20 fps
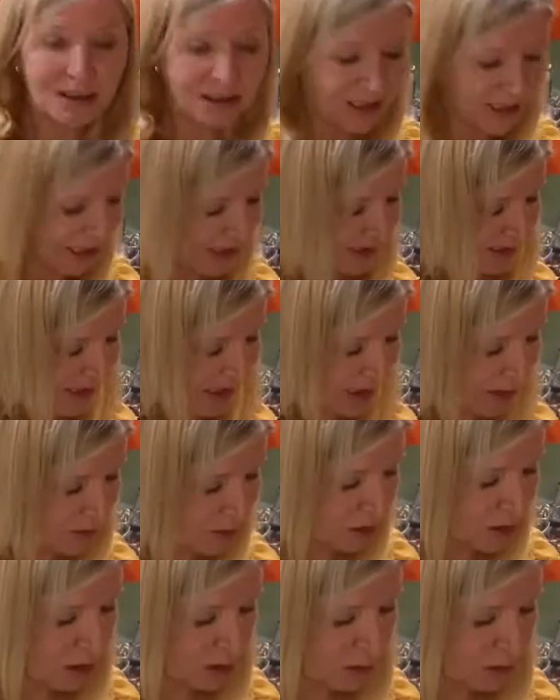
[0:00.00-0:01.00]
take down
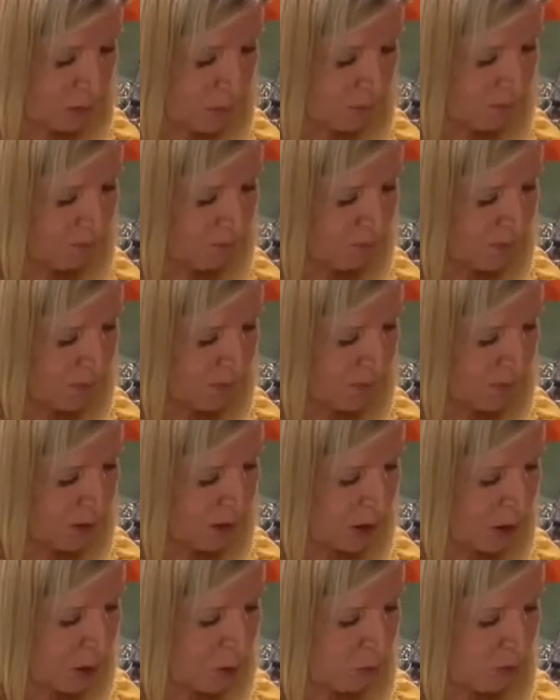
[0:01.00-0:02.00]
to
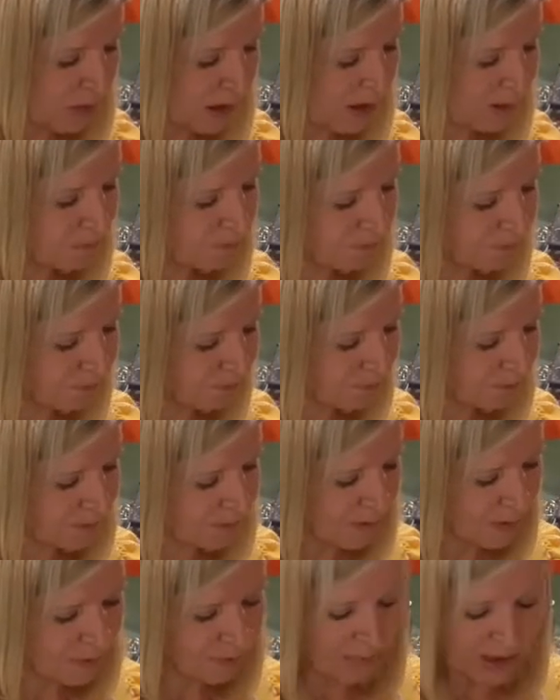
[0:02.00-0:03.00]
Huma,
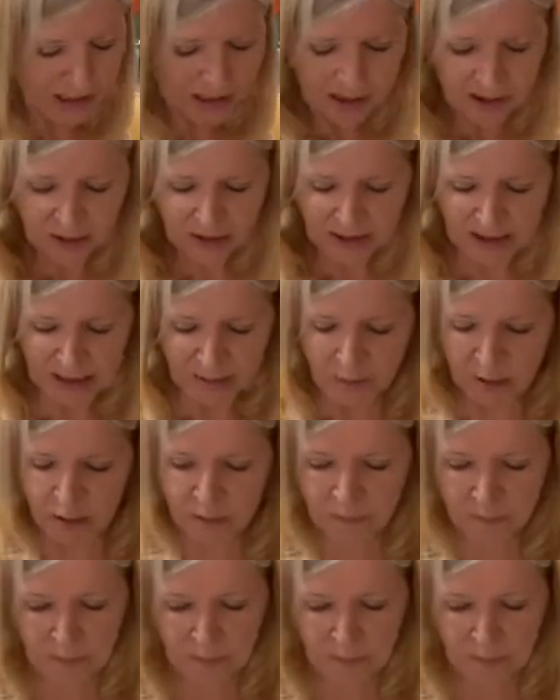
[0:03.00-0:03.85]
my other neighbor.